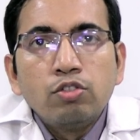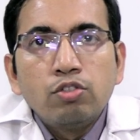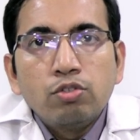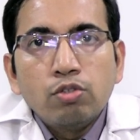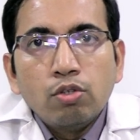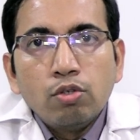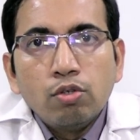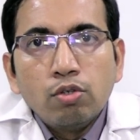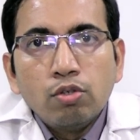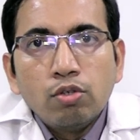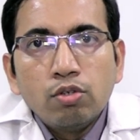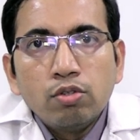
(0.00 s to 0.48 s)

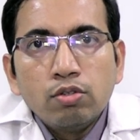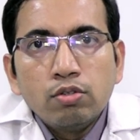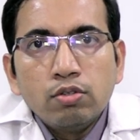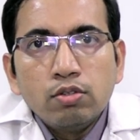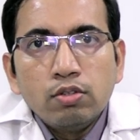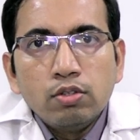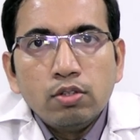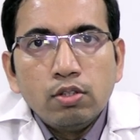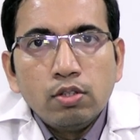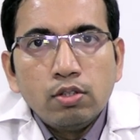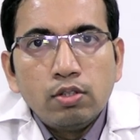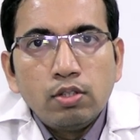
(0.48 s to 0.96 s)
so
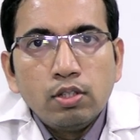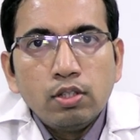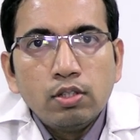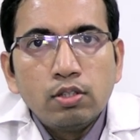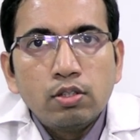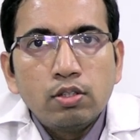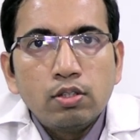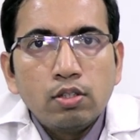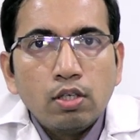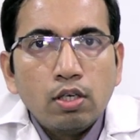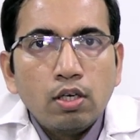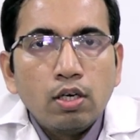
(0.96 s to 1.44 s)
this
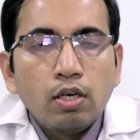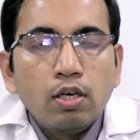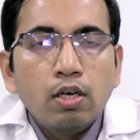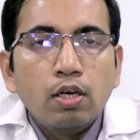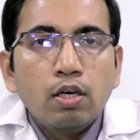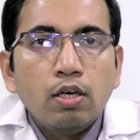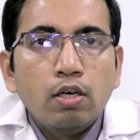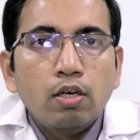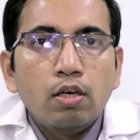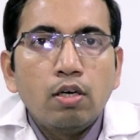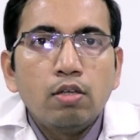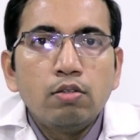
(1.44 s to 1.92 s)
is
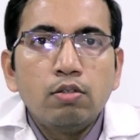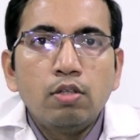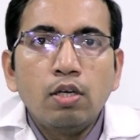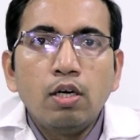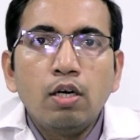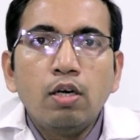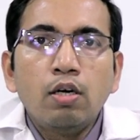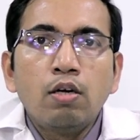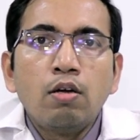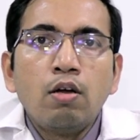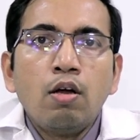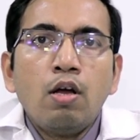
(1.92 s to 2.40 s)
uh,
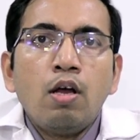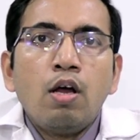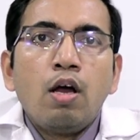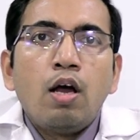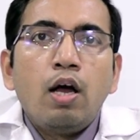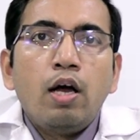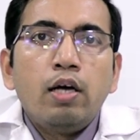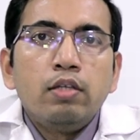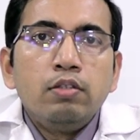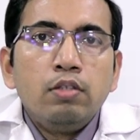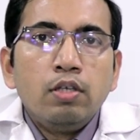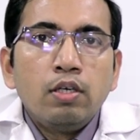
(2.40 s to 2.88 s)
the
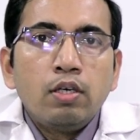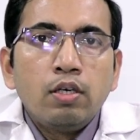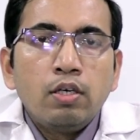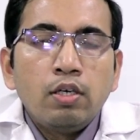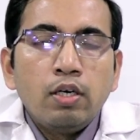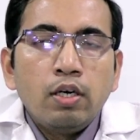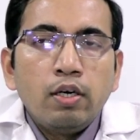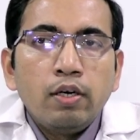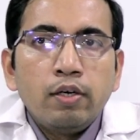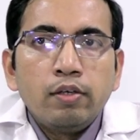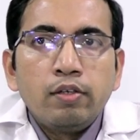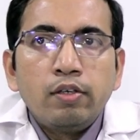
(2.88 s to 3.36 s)
other
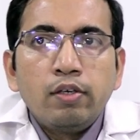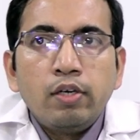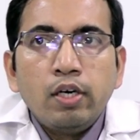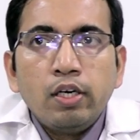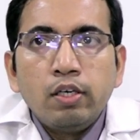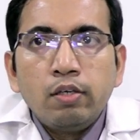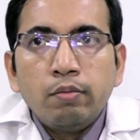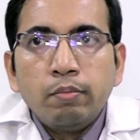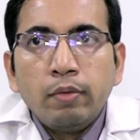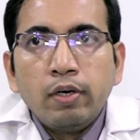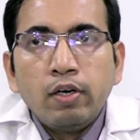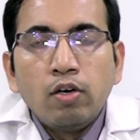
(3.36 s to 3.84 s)
uh,
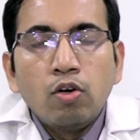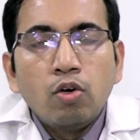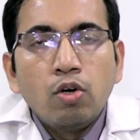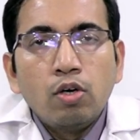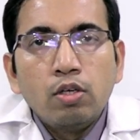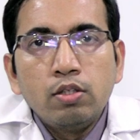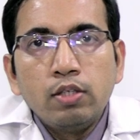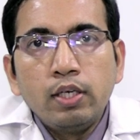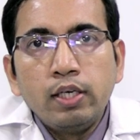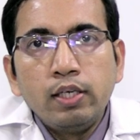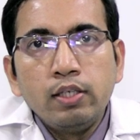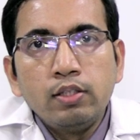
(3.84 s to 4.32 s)
treatment
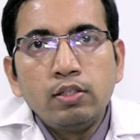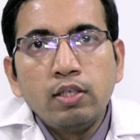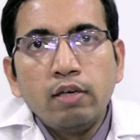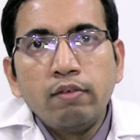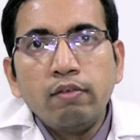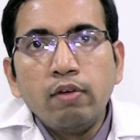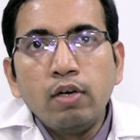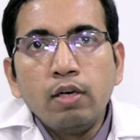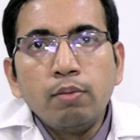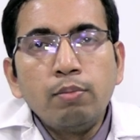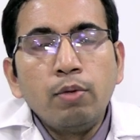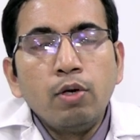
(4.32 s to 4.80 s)
that
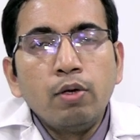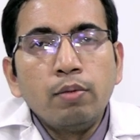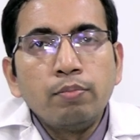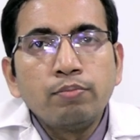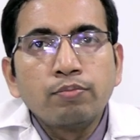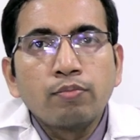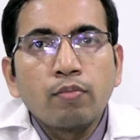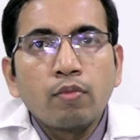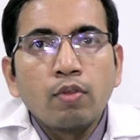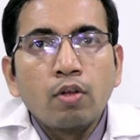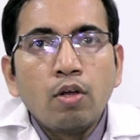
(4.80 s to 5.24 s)
is available